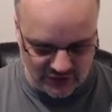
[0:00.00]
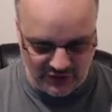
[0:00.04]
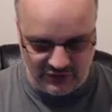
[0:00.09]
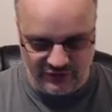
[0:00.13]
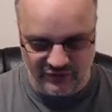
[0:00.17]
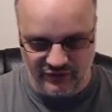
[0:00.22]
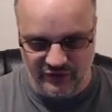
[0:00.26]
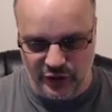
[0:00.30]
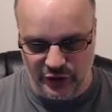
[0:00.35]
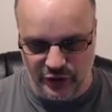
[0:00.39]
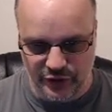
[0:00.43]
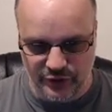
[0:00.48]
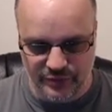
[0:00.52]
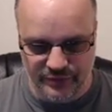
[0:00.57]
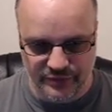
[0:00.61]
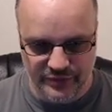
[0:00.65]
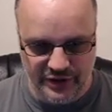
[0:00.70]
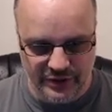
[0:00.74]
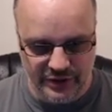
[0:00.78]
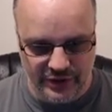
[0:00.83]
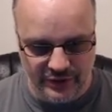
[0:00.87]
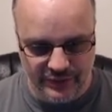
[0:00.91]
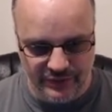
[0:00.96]
volume.
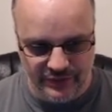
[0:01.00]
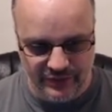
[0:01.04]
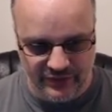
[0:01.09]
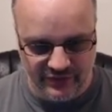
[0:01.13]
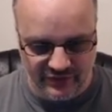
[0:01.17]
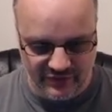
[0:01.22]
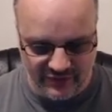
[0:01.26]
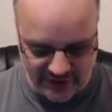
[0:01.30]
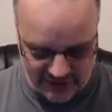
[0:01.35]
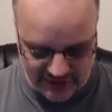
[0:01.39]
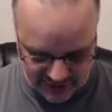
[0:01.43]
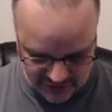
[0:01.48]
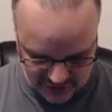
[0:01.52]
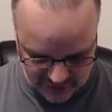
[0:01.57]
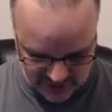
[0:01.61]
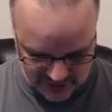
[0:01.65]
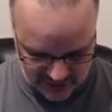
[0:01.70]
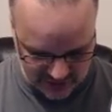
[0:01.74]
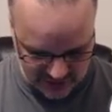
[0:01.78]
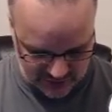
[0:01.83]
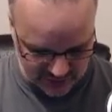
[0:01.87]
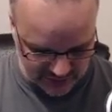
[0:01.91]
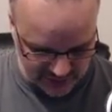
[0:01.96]
There we go. Value
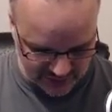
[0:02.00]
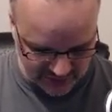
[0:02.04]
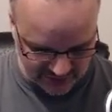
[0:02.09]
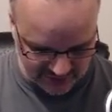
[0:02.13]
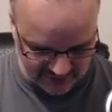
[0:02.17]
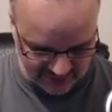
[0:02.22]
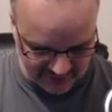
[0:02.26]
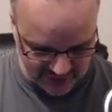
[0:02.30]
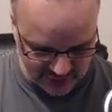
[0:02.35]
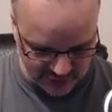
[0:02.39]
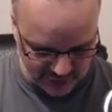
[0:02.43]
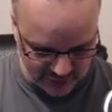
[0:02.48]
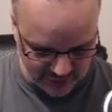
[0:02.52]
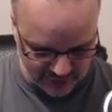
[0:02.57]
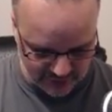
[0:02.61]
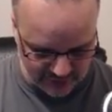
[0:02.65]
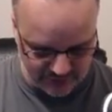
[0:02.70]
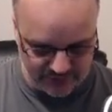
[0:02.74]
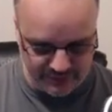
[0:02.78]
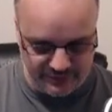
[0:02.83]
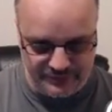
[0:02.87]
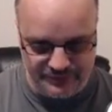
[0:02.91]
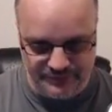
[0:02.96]
equals
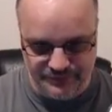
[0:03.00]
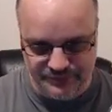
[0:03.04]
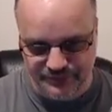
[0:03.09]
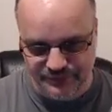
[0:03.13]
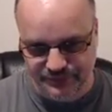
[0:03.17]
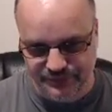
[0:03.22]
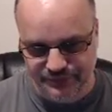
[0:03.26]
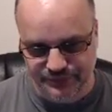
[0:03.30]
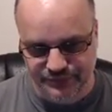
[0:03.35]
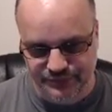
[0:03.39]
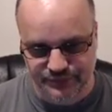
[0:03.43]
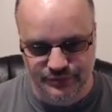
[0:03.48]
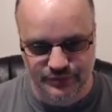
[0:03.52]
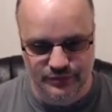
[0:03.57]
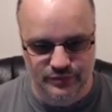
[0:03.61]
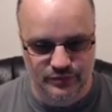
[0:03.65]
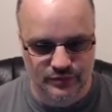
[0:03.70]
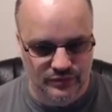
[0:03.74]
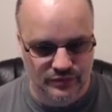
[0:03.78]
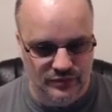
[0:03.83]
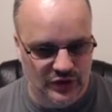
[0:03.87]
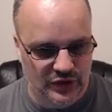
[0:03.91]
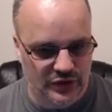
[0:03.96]
volume.
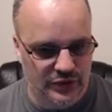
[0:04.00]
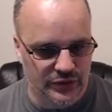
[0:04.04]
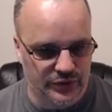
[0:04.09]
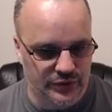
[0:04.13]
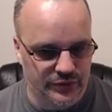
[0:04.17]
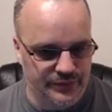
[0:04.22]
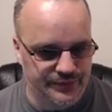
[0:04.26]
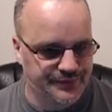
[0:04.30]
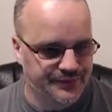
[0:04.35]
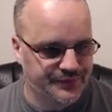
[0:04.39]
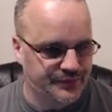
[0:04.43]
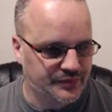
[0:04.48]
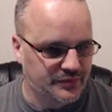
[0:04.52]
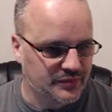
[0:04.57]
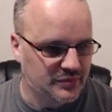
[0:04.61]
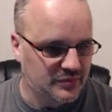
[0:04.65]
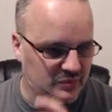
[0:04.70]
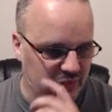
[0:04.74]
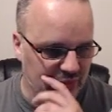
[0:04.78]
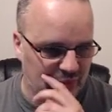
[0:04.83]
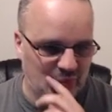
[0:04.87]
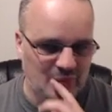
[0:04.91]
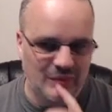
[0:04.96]
Cool.
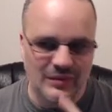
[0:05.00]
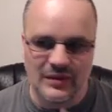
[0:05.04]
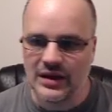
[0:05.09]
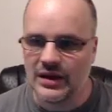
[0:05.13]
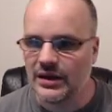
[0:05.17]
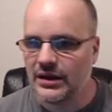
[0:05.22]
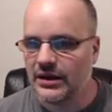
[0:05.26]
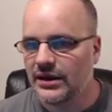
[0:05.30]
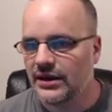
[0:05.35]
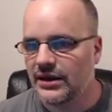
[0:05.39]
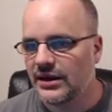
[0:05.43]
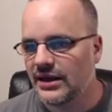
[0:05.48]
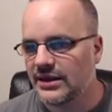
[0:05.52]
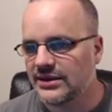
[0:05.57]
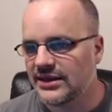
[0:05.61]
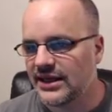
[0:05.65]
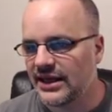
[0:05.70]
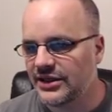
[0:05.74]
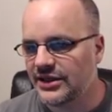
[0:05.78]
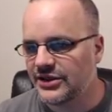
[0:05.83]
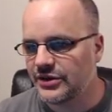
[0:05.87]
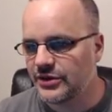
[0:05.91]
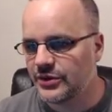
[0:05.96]
Let's
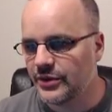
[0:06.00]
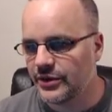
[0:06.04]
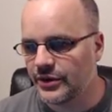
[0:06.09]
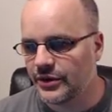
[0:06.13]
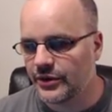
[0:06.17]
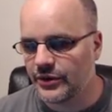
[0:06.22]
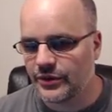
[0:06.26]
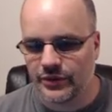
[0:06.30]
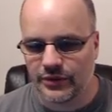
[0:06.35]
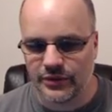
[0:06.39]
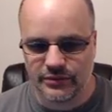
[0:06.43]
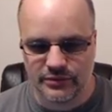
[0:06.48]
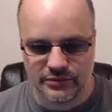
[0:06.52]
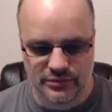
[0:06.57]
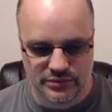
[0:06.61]
add you to a group.